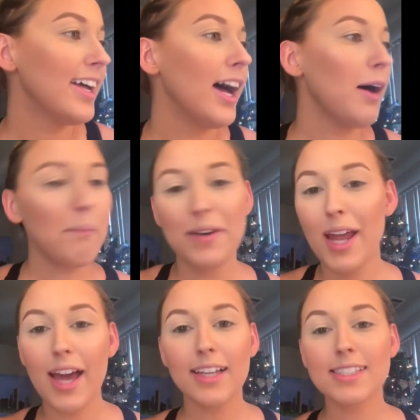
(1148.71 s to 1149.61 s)
Up
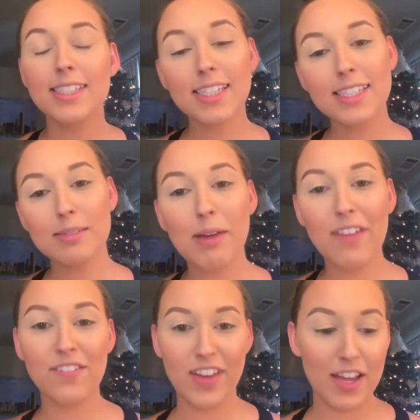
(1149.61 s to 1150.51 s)
next is my
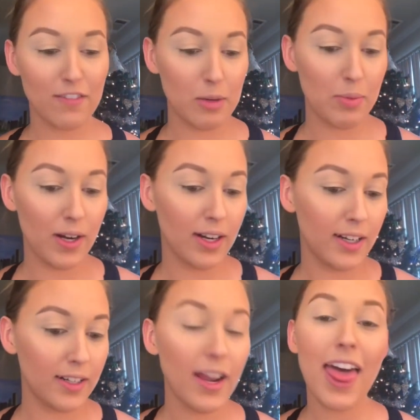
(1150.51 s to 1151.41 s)
favorite
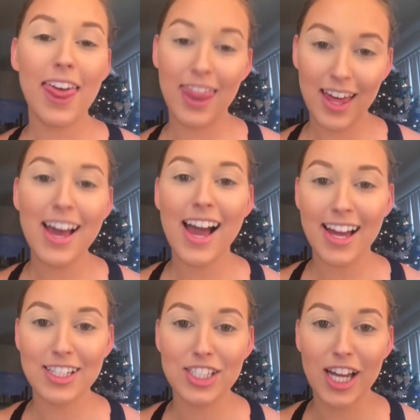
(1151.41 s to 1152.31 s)
part, the
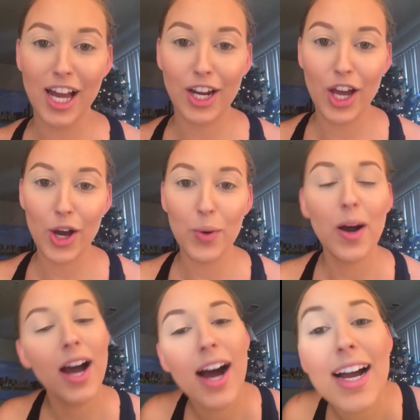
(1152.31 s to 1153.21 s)
eyeshadow.
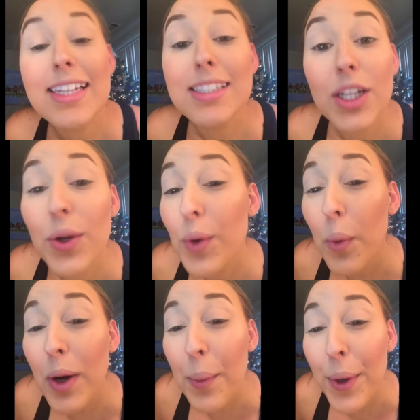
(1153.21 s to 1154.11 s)
I still don't know
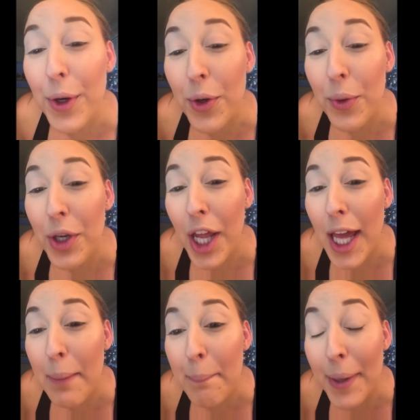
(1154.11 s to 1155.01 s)
what I want to do
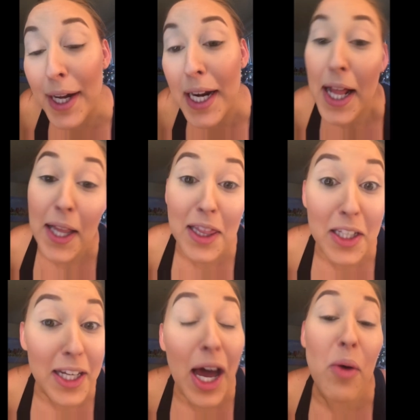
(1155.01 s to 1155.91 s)
today, but
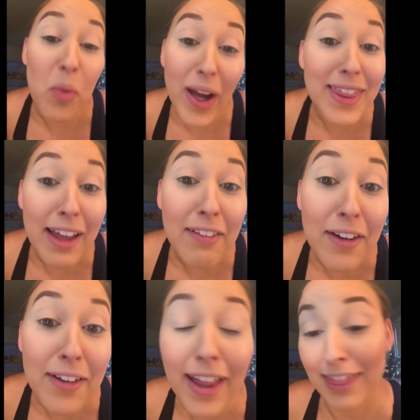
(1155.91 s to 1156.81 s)
look at how white they
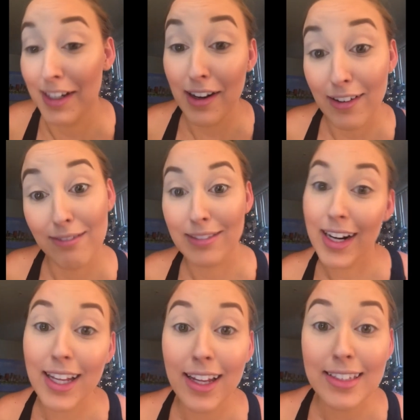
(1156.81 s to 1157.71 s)
look. Like they are
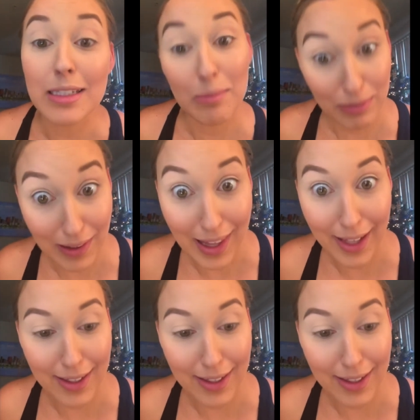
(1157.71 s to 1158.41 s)
ready to play.